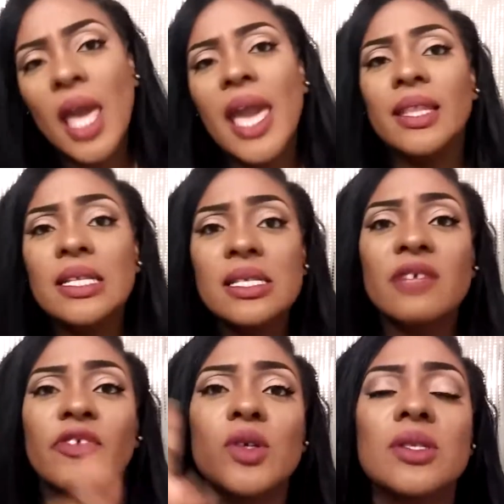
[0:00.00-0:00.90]
And this is the
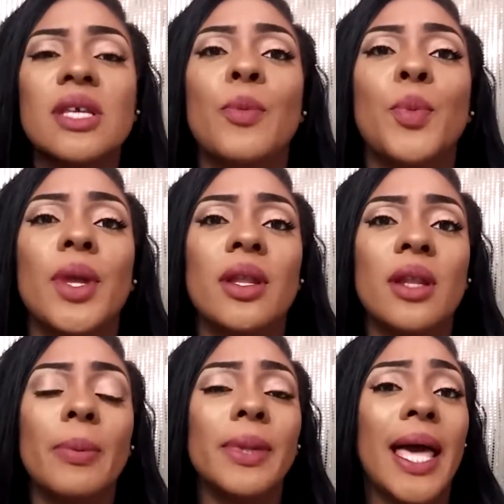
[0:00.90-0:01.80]
first step when
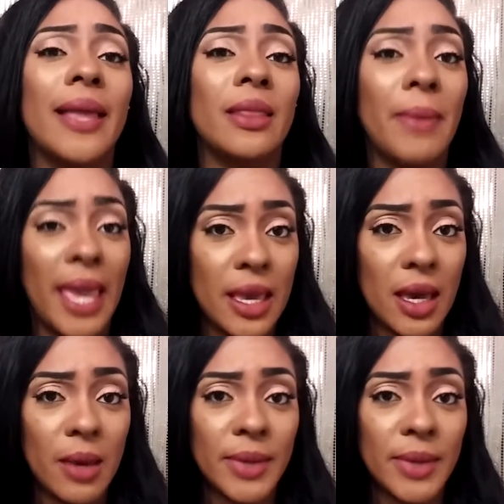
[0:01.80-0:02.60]
applying the makeup.